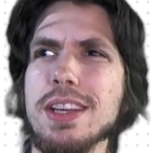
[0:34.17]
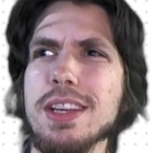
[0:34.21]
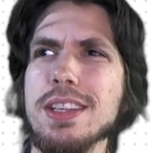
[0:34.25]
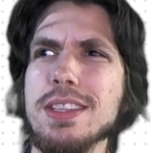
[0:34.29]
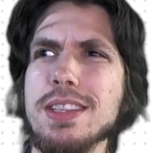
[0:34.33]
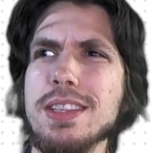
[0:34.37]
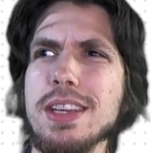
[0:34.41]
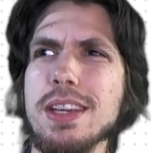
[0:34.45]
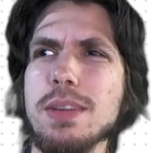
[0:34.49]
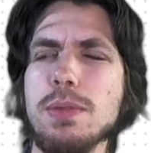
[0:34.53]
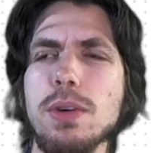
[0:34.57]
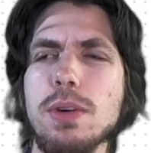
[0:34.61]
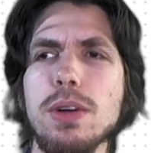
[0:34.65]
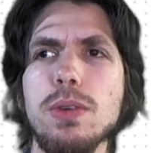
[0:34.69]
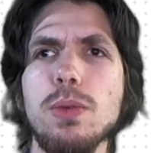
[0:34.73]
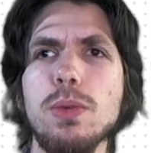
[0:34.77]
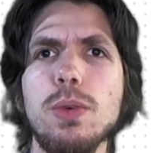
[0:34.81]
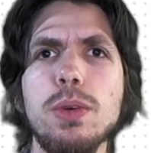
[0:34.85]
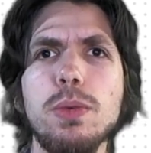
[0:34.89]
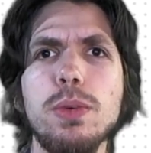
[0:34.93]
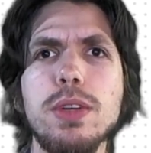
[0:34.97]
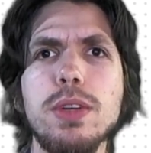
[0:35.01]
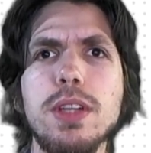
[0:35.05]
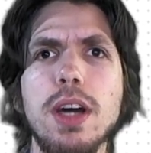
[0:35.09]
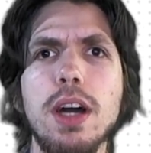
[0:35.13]
See, well,
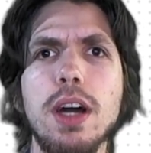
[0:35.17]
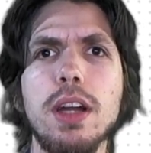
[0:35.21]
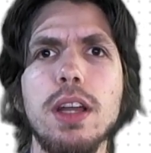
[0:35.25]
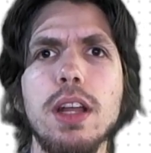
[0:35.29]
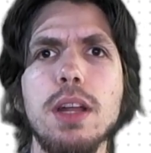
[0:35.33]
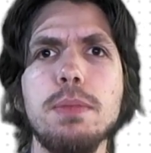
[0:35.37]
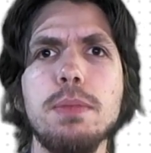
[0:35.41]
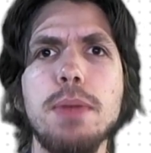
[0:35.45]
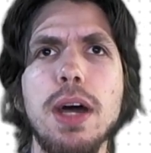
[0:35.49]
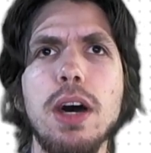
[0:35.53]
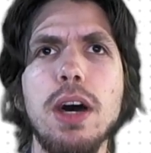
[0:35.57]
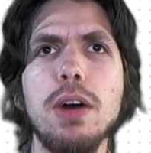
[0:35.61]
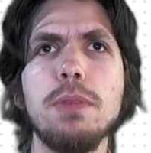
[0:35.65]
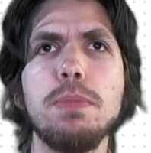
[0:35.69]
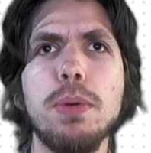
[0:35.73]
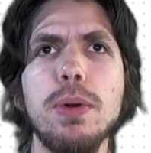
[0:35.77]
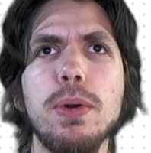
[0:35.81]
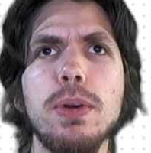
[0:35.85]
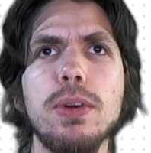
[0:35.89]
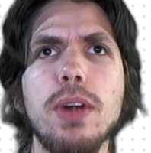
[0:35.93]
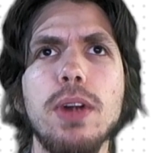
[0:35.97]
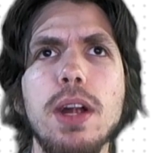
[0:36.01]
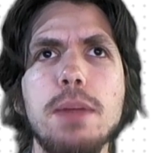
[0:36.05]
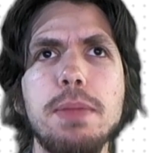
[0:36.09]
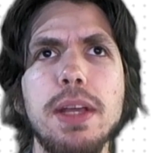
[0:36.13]
when we're talking about
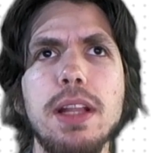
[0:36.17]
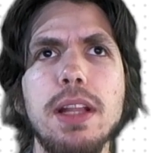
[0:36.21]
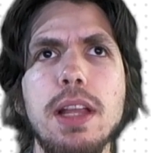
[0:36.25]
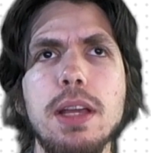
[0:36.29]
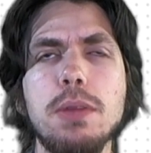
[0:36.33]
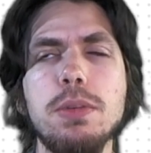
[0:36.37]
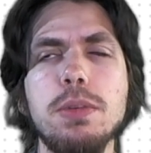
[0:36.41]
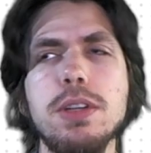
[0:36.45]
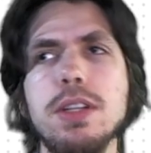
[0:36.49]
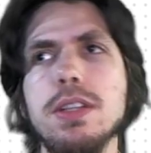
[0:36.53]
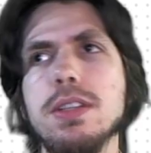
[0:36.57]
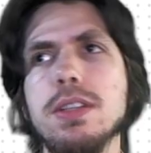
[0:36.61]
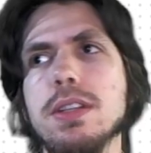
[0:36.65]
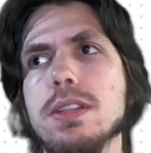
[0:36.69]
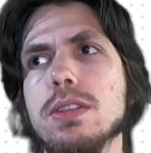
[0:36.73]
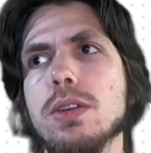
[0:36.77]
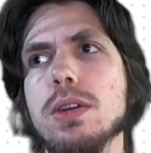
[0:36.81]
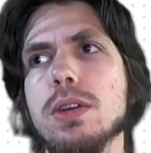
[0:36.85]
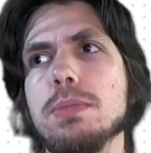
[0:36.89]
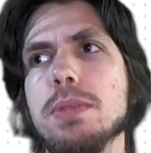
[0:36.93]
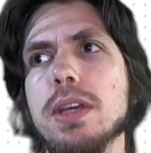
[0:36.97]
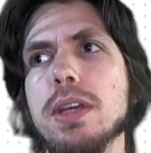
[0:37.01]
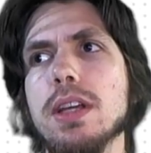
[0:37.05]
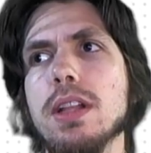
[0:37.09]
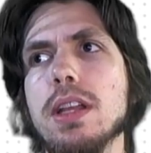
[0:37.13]
programming languages and
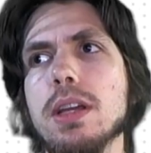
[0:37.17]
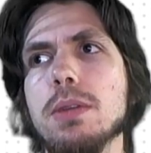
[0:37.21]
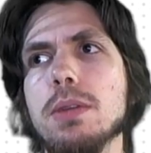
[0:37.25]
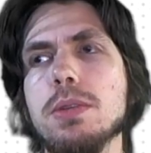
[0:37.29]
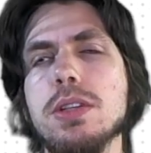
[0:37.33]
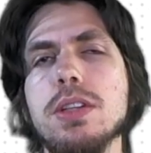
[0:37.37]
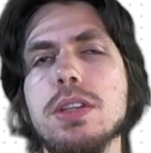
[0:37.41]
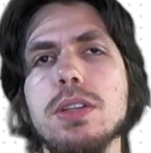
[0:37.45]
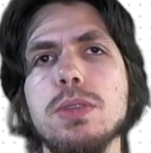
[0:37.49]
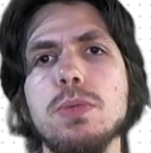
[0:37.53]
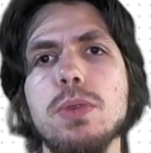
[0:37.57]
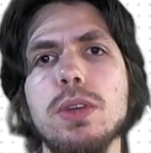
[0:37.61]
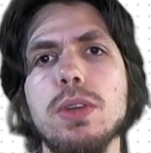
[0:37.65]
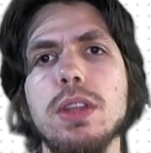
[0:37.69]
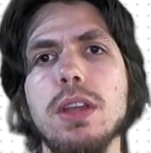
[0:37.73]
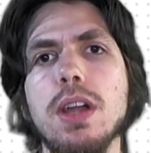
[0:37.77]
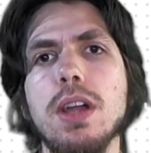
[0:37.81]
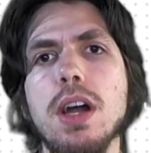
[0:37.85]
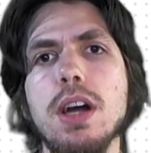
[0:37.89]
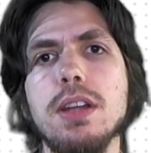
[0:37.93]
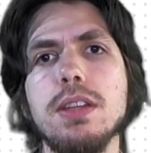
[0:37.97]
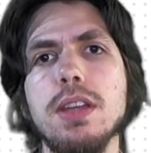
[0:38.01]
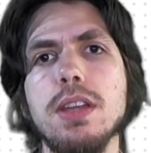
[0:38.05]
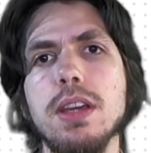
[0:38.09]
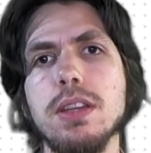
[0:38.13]
scripting languages with the
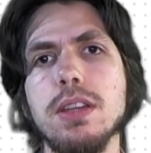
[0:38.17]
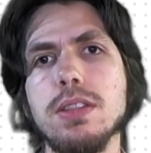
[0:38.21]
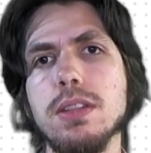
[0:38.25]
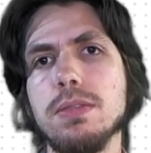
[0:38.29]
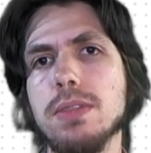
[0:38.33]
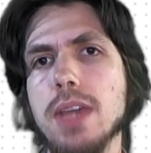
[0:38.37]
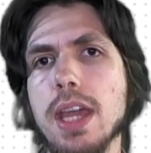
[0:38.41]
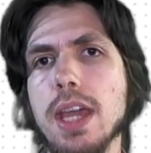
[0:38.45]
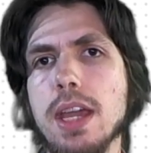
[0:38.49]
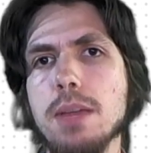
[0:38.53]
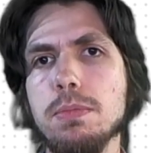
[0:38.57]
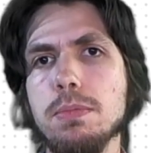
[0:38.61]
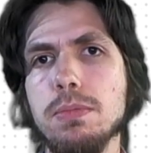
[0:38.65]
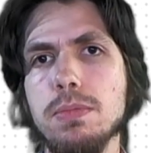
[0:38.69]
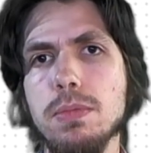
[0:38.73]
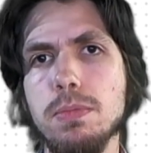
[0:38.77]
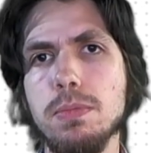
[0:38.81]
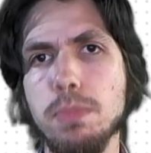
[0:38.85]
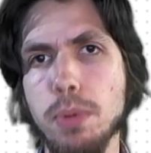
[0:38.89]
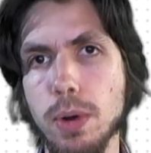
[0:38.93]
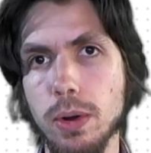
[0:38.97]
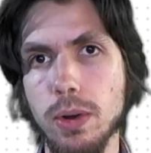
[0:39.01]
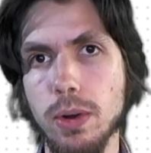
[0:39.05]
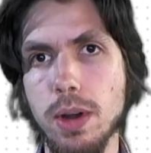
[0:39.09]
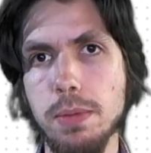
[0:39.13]
context of game
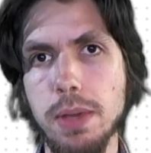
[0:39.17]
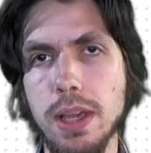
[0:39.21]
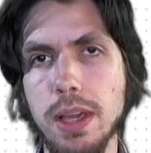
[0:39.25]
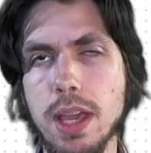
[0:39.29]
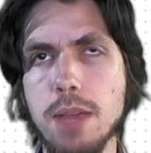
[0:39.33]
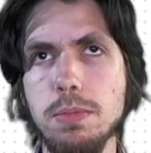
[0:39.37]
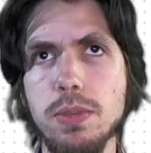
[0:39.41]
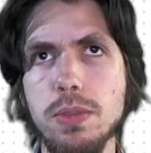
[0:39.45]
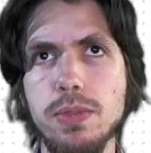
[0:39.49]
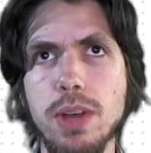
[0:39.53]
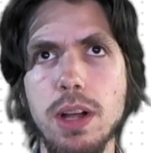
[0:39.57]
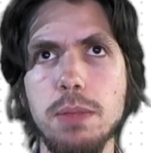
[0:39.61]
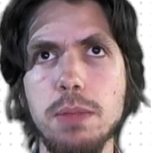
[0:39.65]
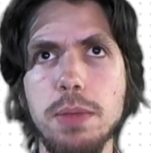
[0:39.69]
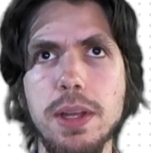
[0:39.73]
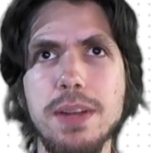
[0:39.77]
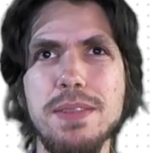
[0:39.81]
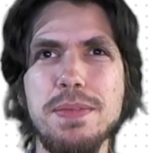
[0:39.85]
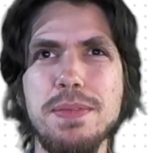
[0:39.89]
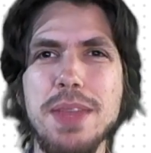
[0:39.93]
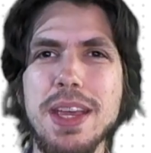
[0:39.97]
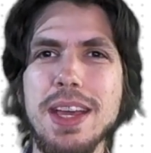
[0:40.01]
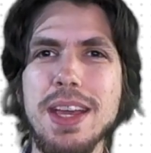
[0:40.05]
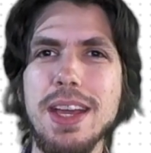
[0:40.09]
programming, game development,